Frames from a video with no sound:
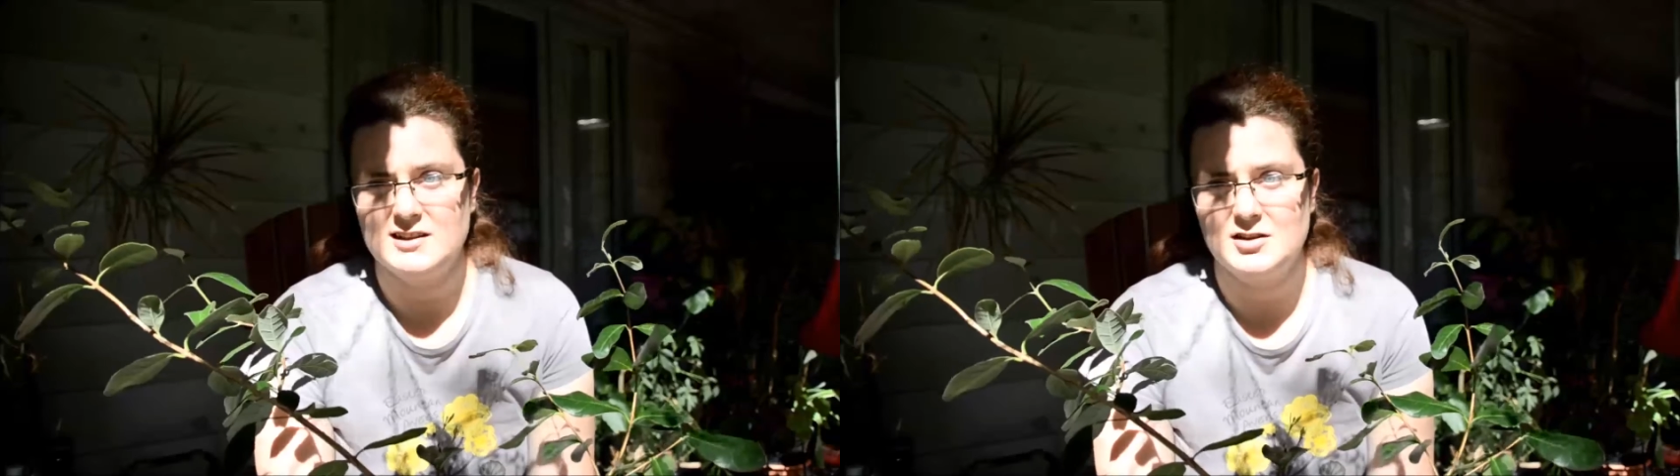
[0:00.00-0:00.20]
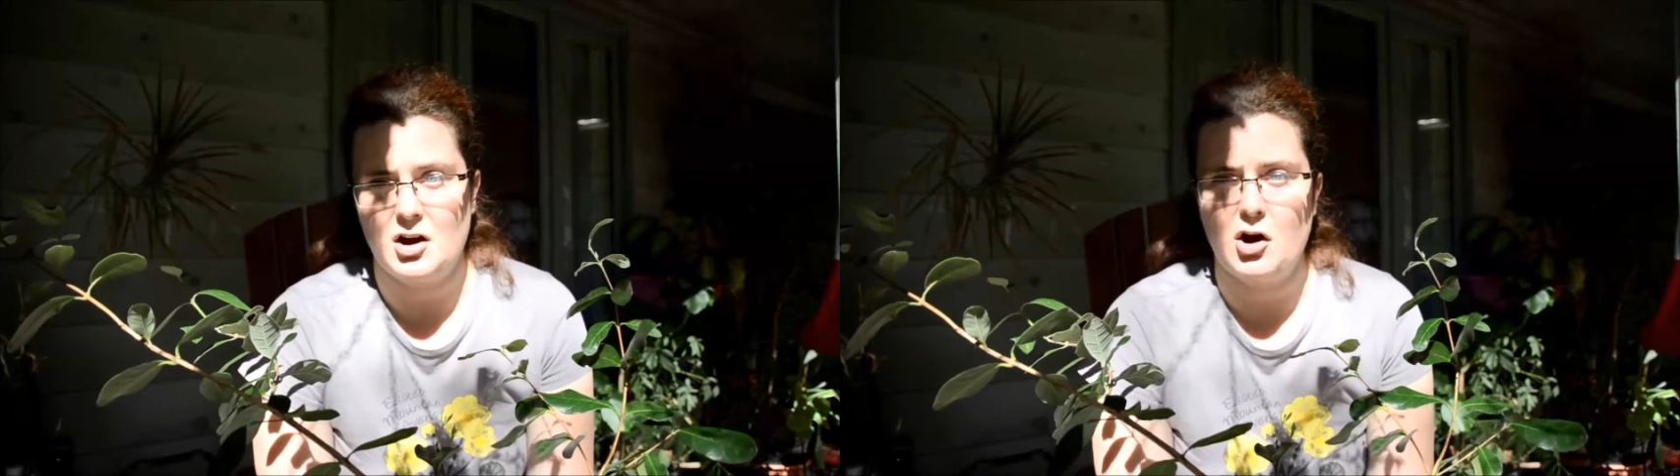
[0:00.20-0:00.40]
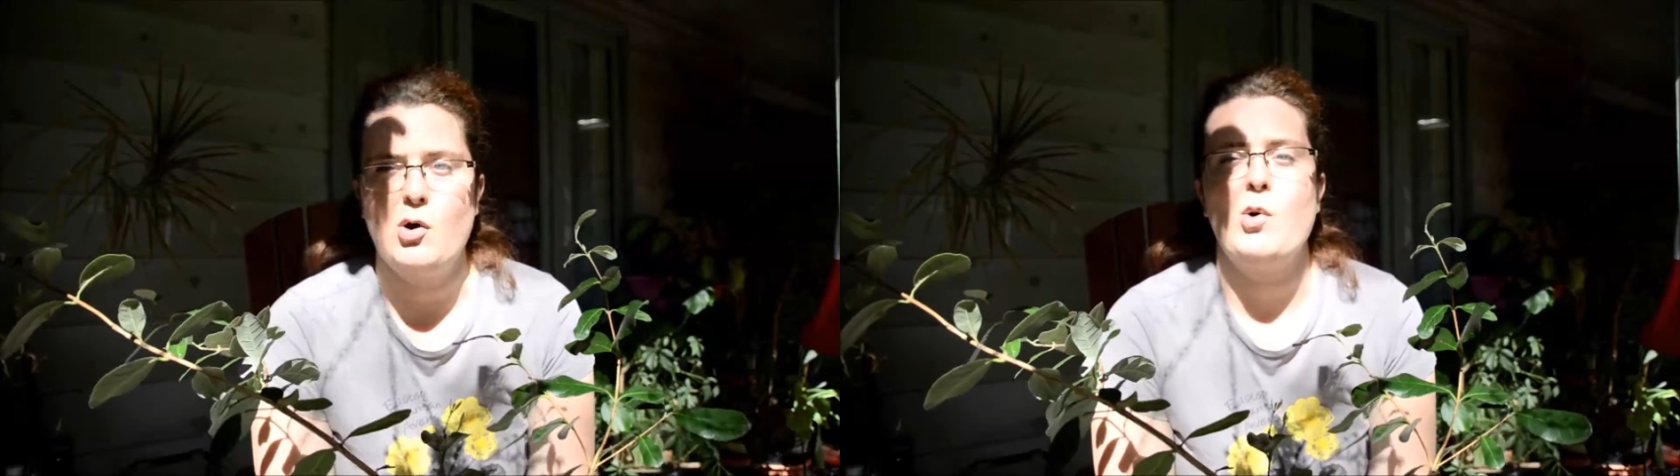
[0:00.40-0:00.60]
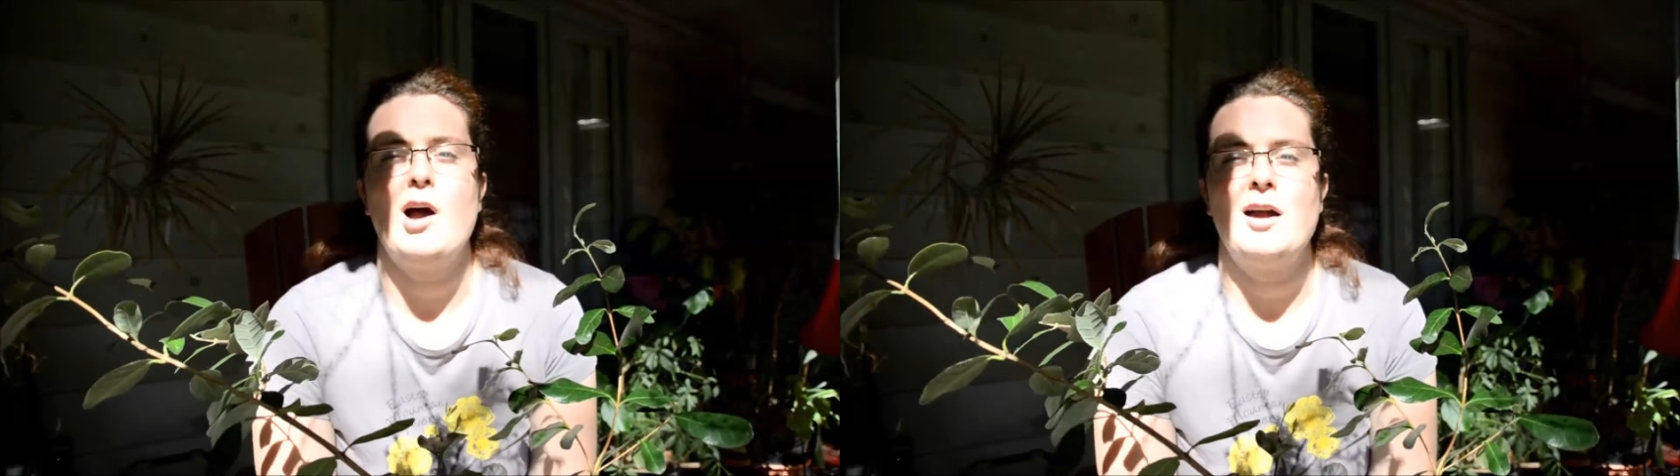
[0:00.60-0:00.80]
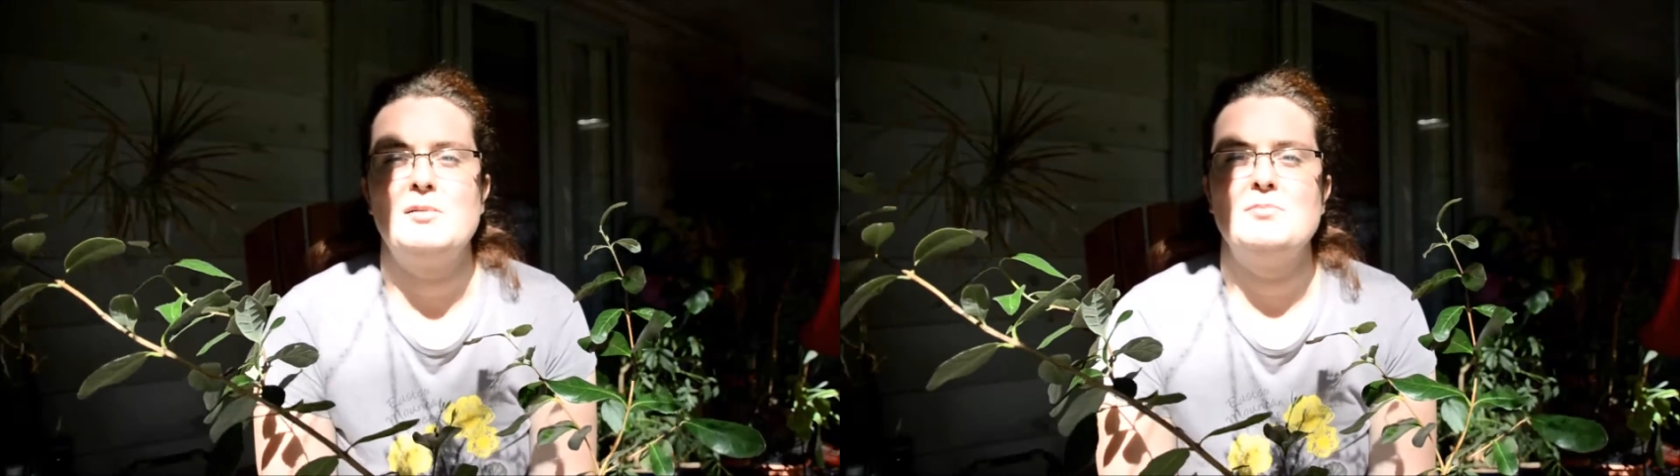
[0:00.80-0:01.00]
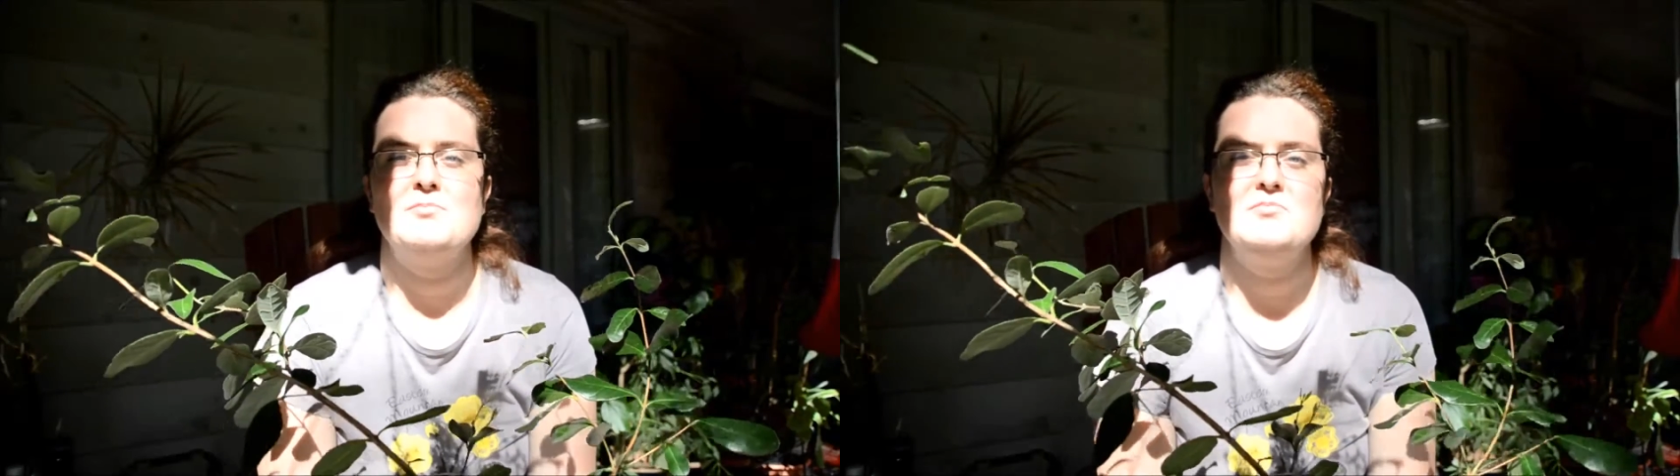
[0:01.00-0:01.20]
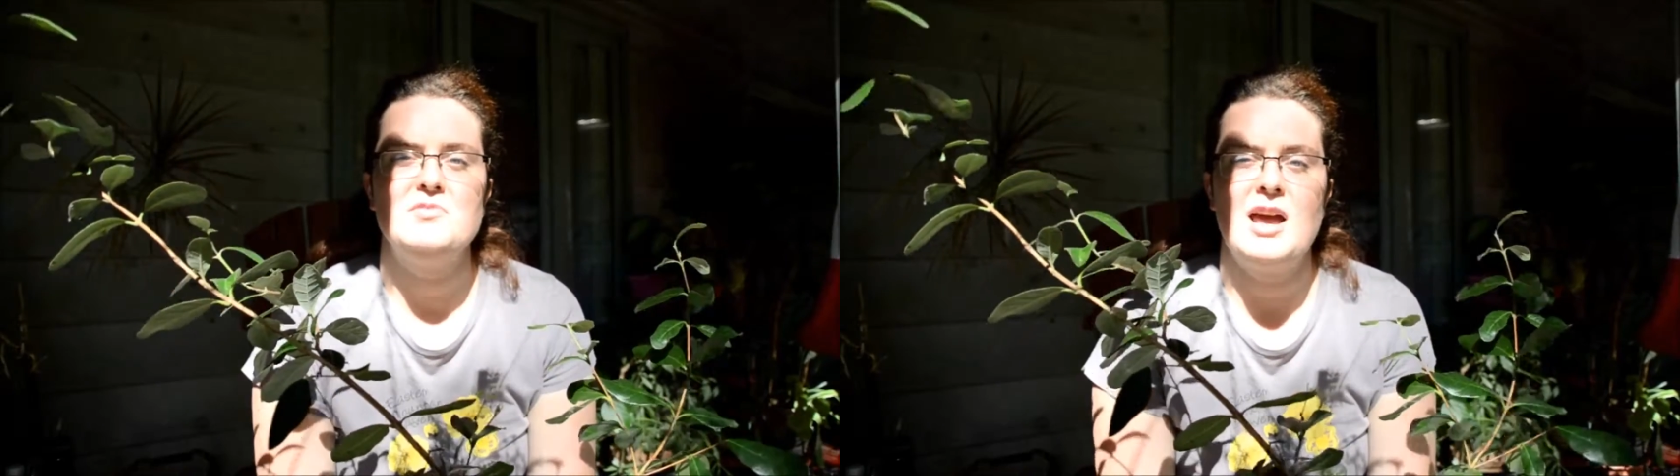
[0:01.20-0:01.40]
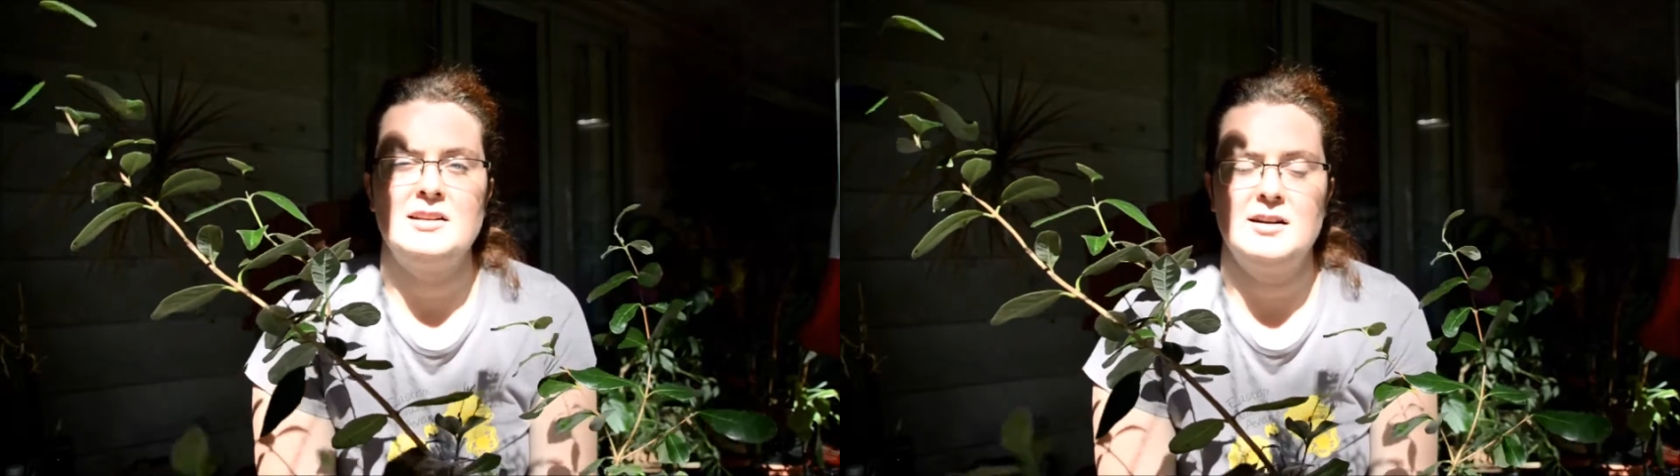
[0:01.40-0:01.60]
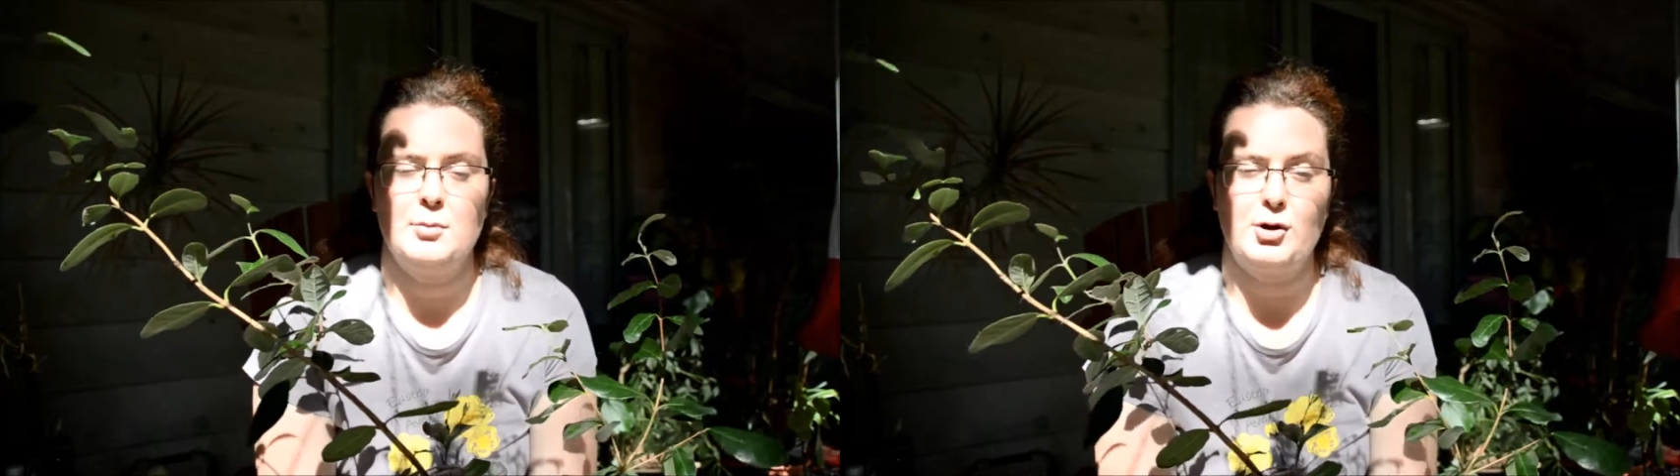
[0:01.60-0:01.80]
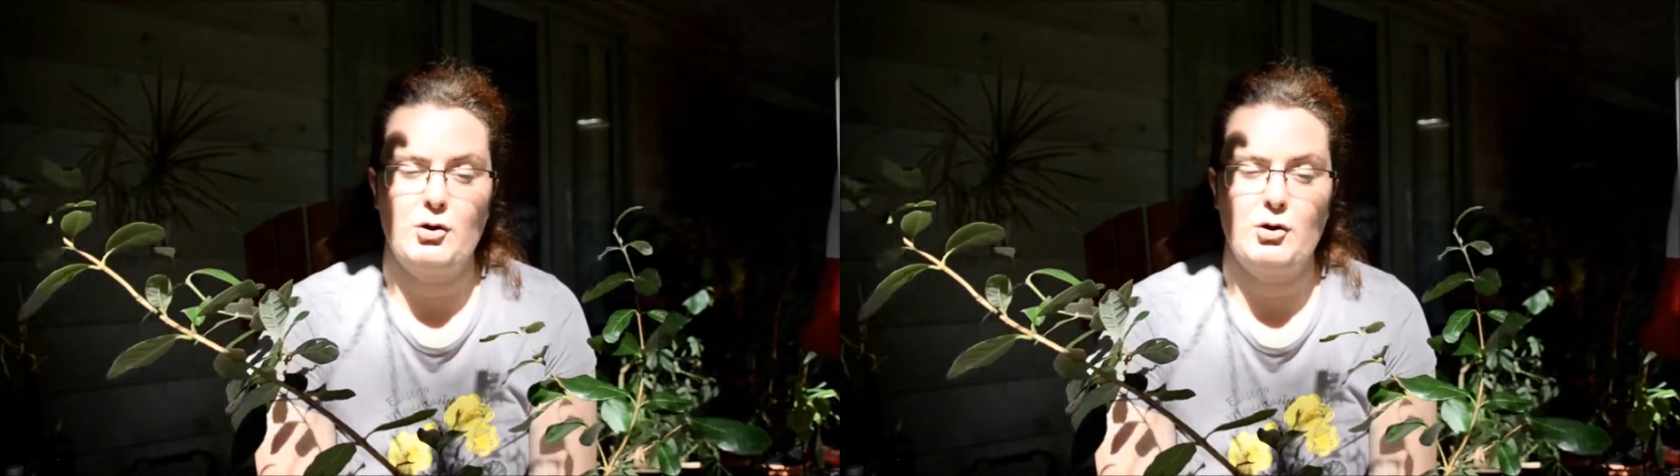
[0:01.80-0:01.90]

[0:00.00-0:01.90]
so I ended up